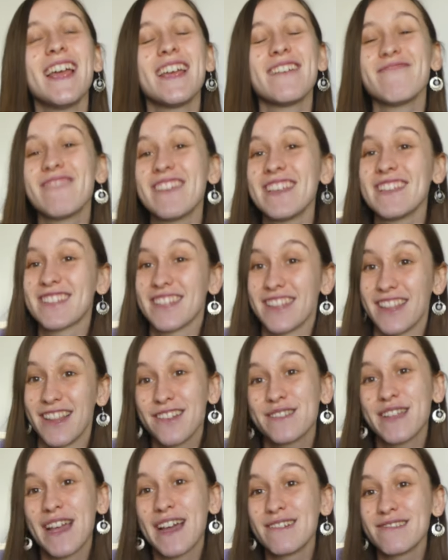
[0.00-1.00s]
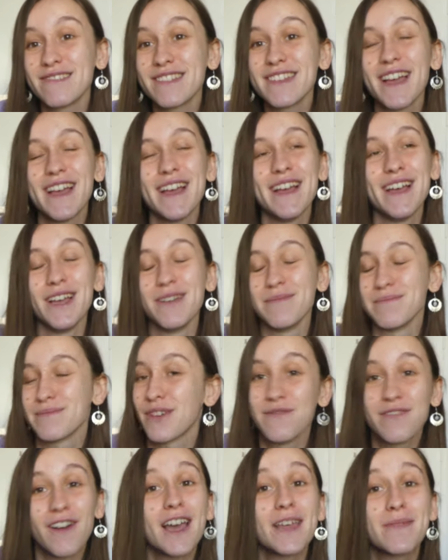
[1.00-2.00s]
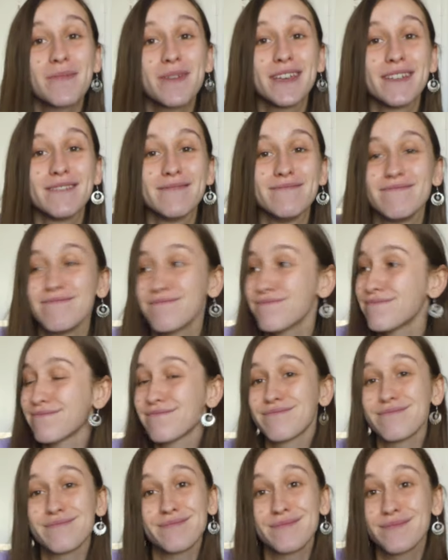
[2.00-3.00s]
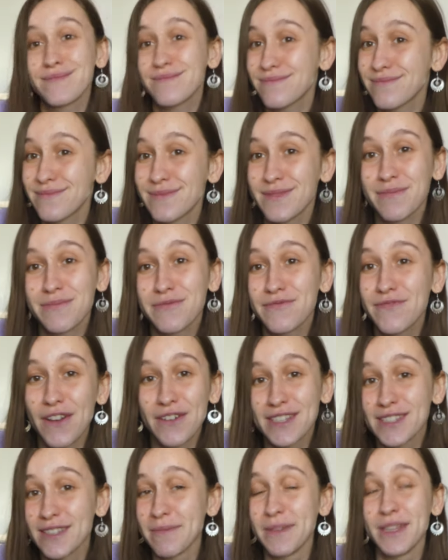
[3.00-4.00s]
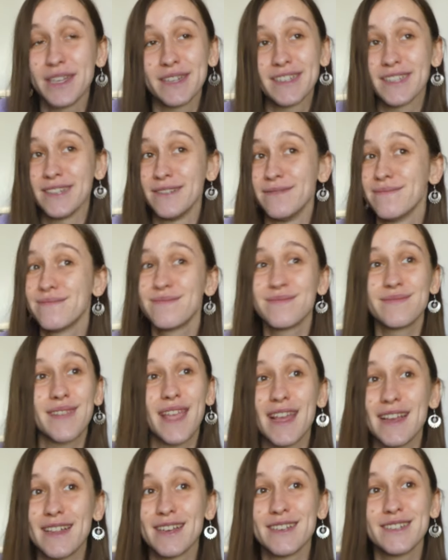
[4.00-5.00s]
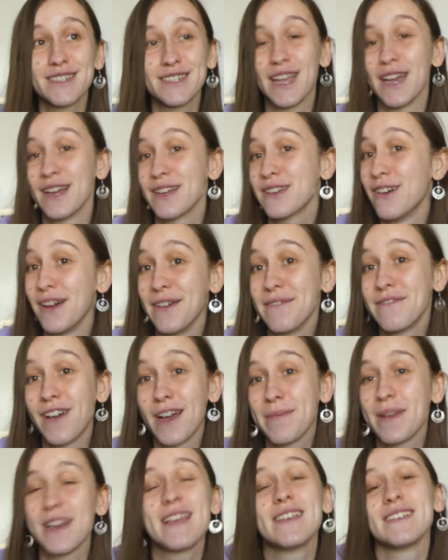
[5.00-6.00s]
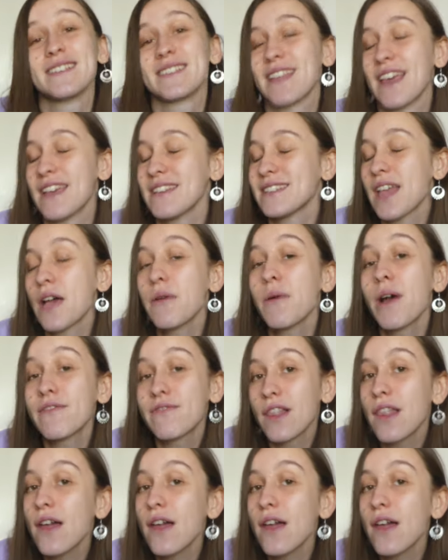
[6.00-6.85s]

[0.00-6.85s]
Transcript: means lockdown, confinement, very similar to English, yeah, confinement. It's their word for